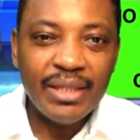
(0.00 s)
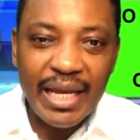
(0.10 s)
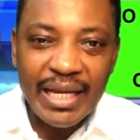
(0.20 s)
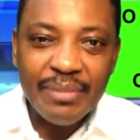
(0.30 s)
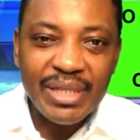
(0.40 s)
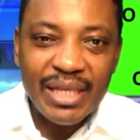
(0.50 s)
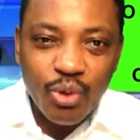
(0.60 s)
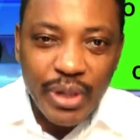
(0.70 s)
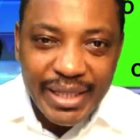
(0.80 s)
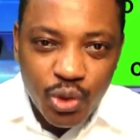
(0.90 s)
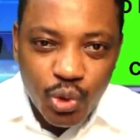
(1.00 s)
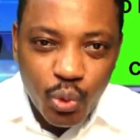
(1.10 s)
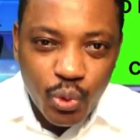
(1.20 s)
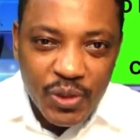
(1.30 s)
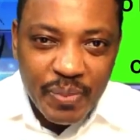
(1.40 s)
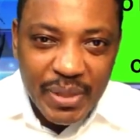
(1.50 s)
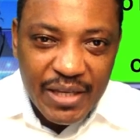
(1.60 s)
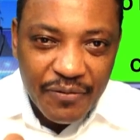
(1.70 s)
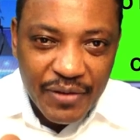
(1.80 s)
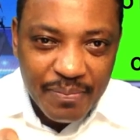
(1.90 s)
Tell them, said, you get two
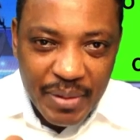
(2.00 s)
specific